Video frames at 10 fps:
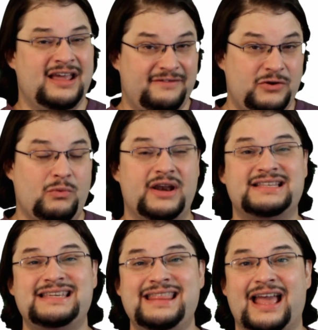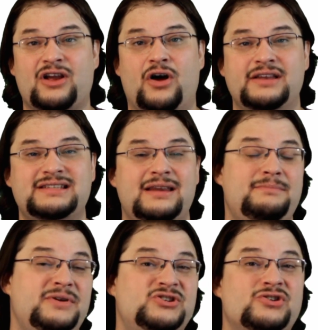If you want to see that
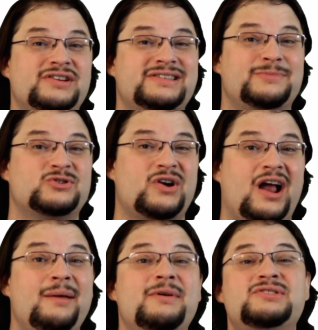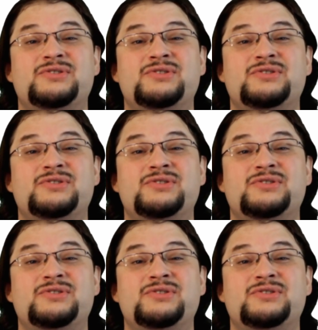content, be sure to subscribe